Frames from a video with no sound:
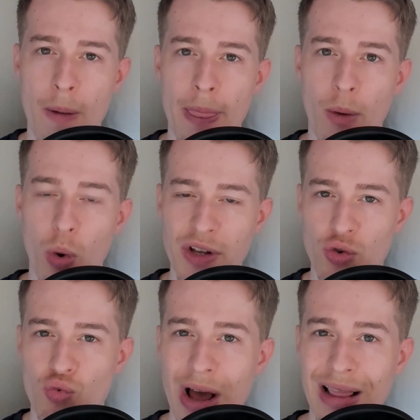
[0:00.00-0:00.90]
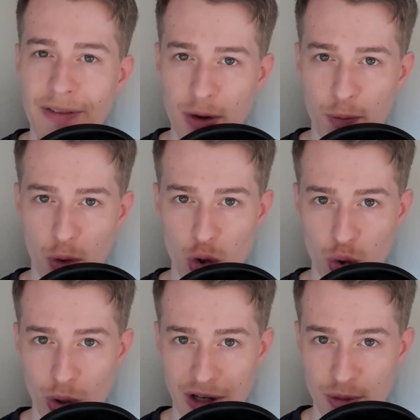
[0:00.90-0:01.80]
what is relevant for you
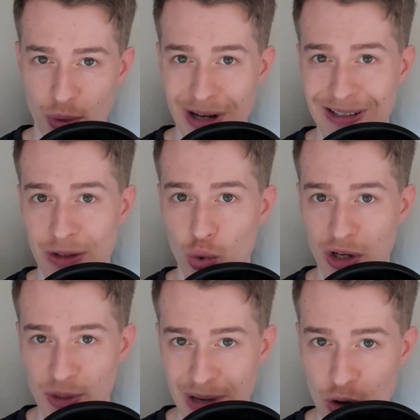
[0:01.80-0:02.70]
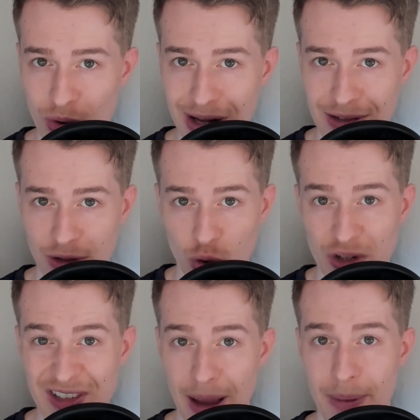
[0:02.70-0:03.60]
to express and to experience and to
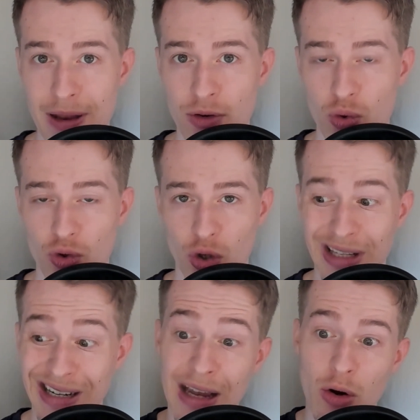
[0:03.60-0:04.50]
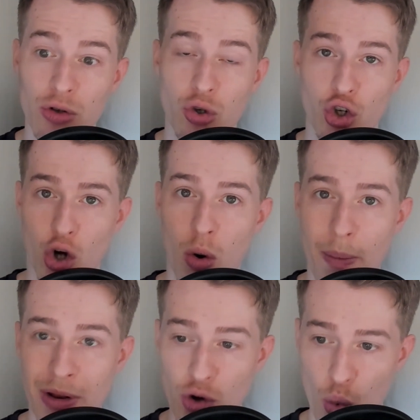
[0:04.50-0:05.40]
step into, so that that can also show up
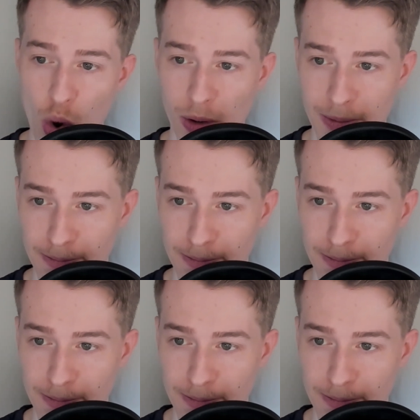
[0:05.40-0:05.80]
in your world.